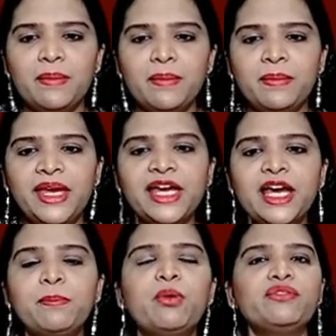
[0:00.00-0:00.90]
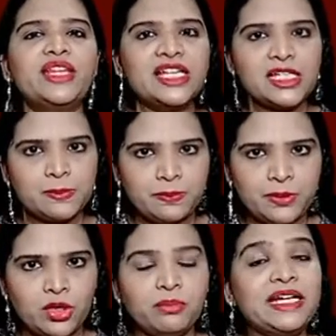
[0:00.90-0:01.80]
makeup of the
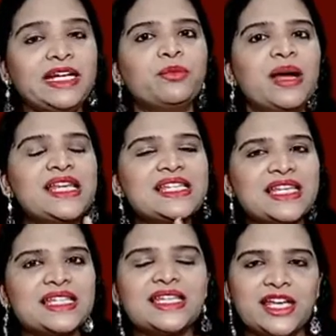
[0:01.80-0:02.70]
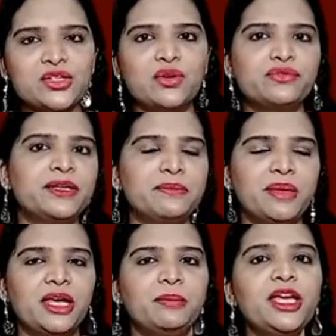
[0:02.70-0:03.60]
sperm determines the sex of the
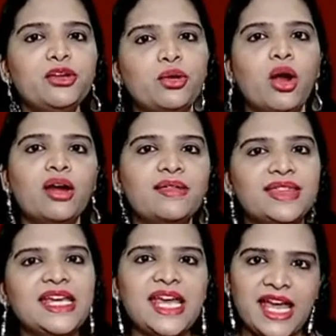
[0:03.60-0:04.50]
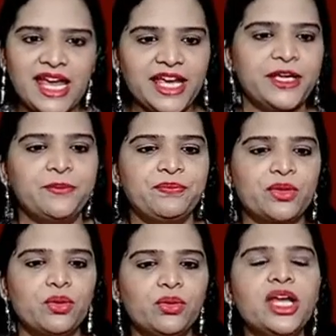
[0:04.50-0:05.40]
baby, not the egg.
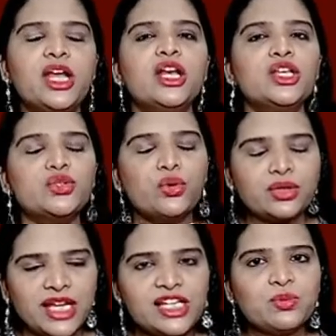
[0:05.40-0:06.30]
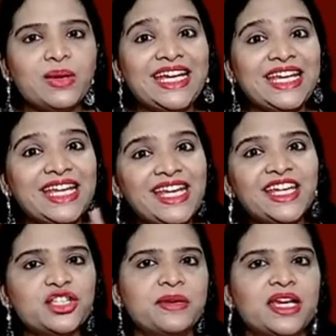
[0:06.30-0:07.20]
Okay. So that's why in
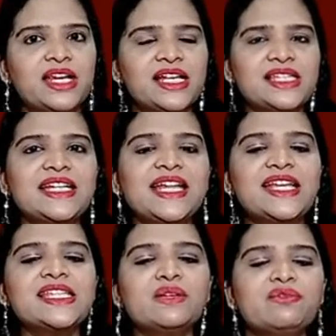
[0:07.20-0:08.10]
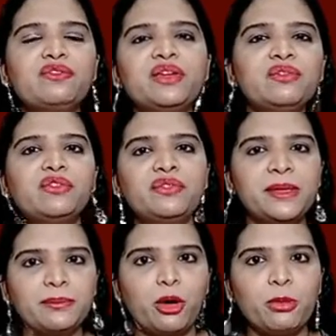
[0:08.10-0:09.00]
each pregnancy, there is a 50-50
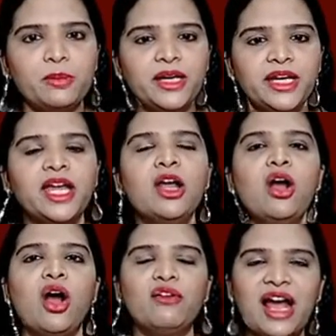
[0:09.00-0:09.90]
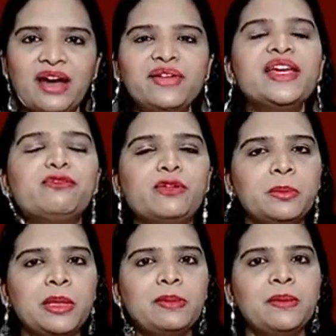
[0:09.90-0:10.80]
probability of having a
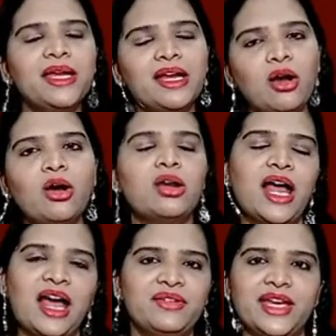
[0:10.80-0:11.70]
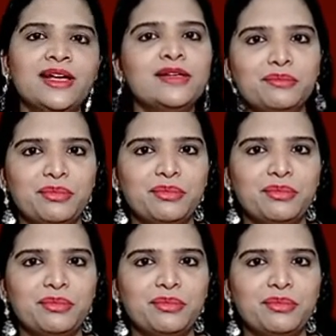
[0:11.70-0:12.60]
female baby or having a male
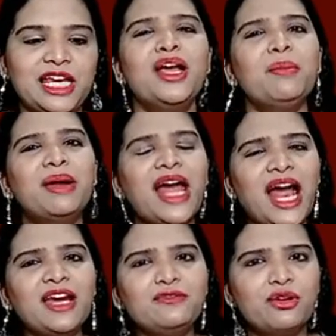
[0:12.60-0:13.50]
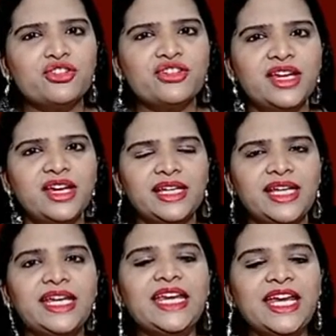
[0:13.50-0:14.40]
baby. But unfortunately,
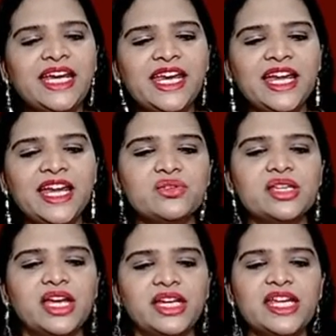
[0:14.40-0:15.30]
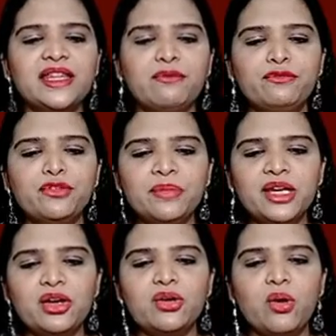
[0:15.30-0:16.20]
in Indian society, the women
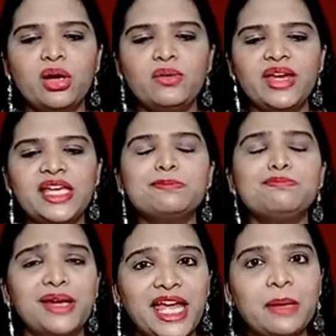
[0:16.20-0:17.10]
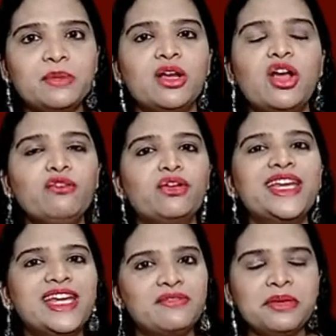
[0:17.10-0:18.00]
are always blamed for
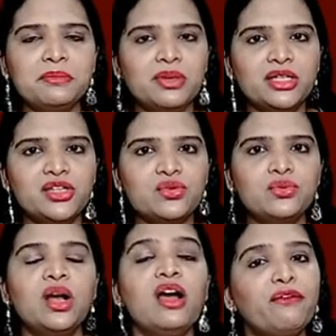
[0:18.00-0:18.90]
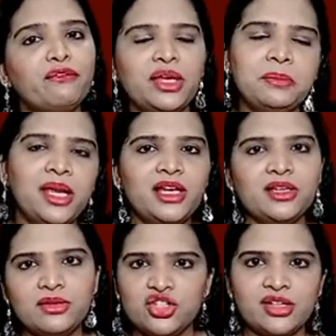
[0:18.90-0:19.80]
giving birth to female
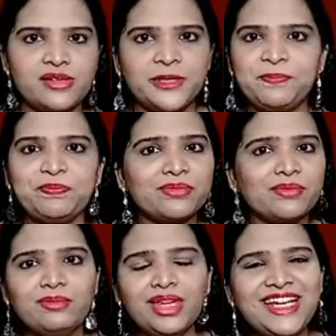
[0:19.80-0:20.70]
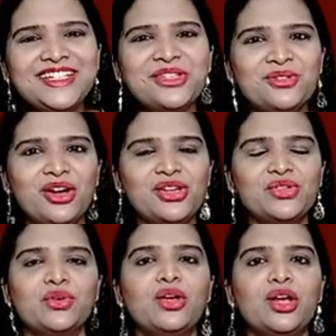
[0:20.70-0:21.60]
children. It is not
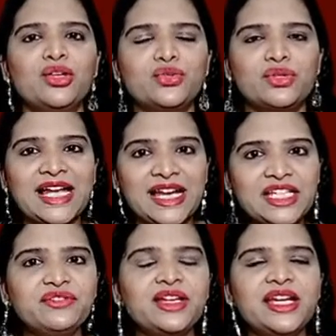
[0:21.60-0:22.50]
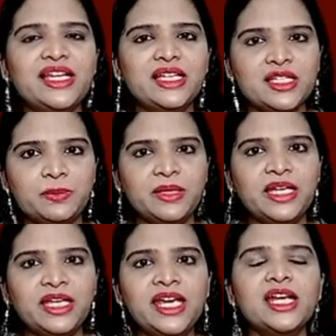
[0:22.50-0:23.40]
so. So scientifically
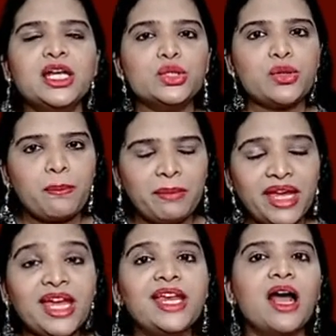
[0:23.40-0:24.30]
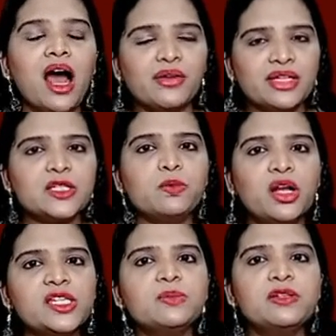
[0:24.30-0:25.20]
speaking, so male are
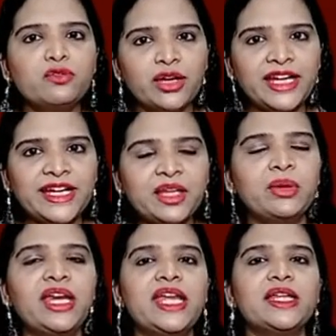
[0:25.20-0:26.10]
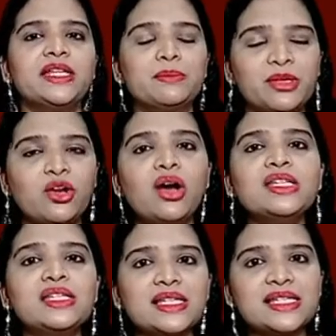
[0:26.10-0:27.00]
responsible for determining,
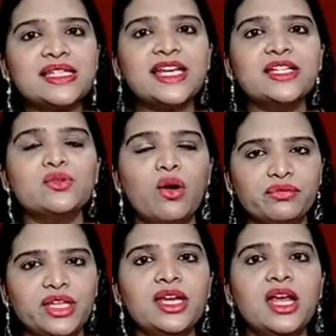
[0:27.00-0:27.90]
because the sex of the